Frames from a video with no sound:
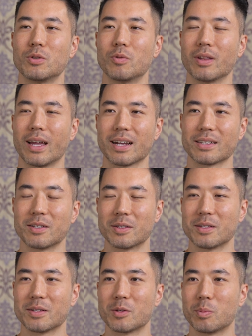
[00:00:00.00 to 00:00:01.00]
to relax. This
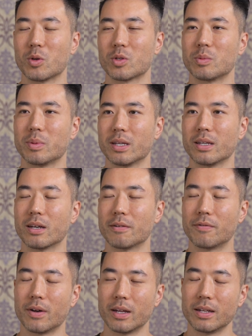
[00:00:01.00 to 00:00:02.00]
is supposed to be a
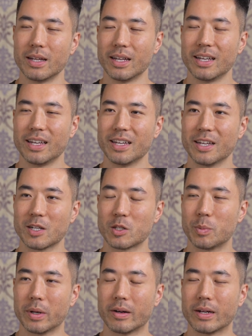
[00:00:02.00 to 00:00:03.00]
fun
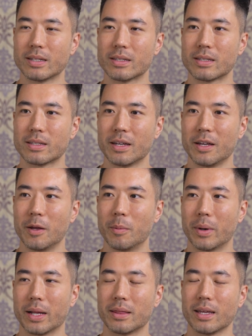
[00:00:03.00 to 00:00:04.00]
experience,
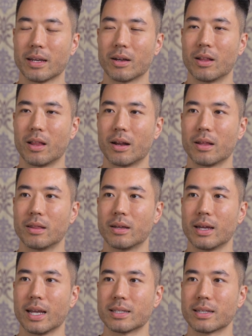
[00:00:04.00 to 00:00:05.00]
but I think a lot of
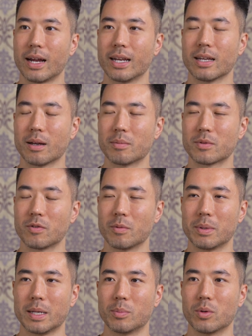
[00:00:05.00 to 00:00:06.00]
the anxiety comes from
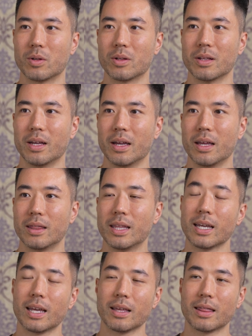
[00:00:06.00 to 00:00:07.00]
people
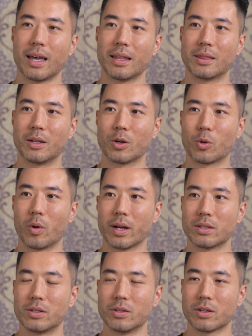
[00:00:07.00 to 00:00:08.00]
thinking that they're going
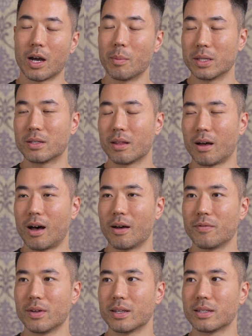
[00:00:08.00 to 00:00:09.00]
to come into the
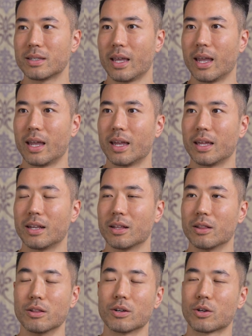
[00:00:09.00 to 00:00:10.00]
office and
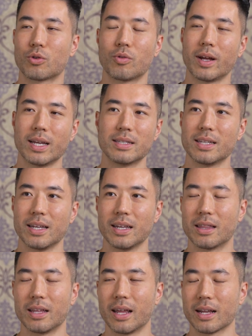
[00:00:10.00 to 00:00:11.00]
look crazy
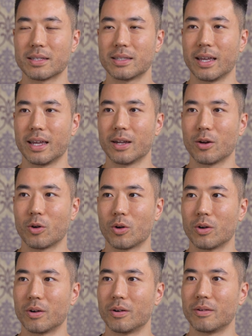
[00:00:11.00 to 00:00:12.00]
the next day
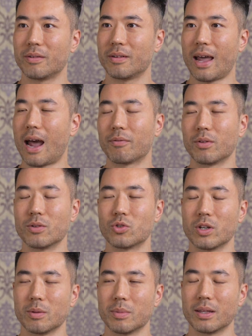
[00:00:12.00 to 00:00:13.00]
or after the
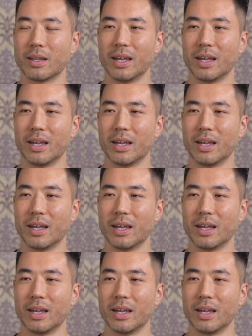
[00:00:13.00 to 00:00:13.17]
treatment.